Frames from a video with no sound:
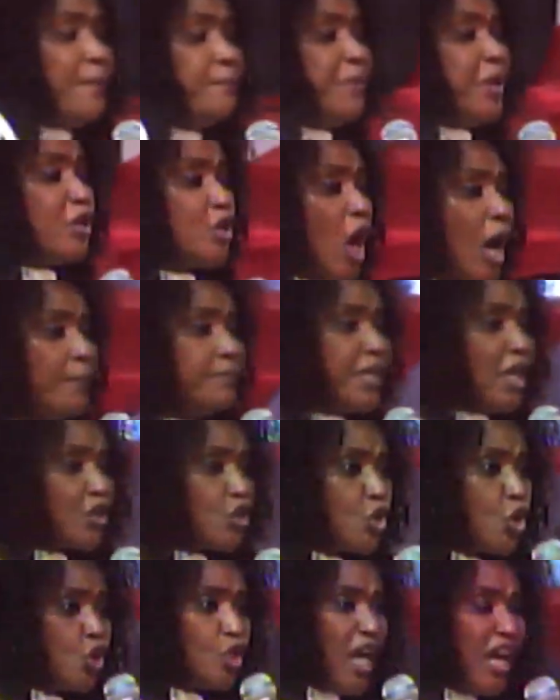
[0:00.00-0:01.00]
become the
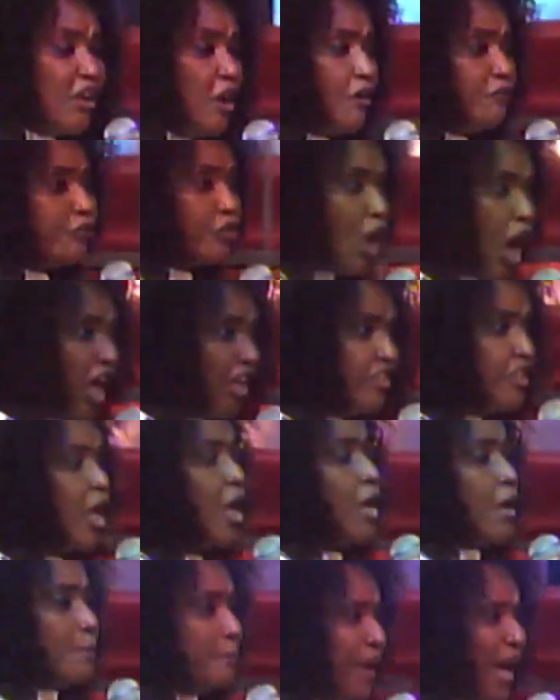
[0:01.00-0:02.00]
children of God.
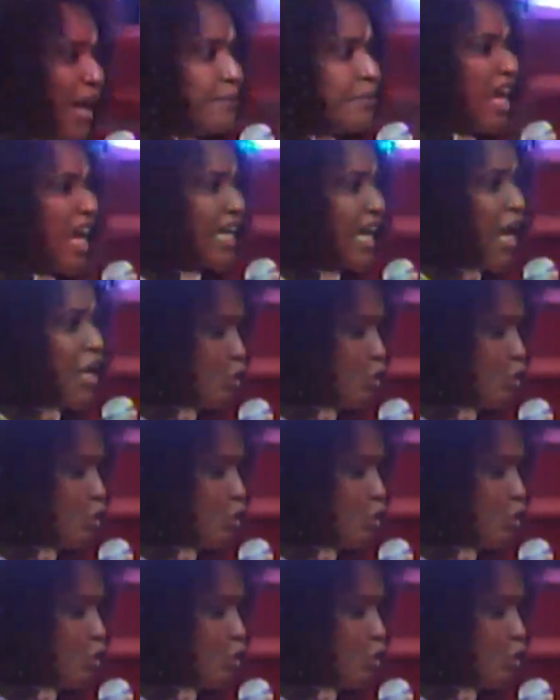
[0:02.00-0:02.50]
Pamshak, are you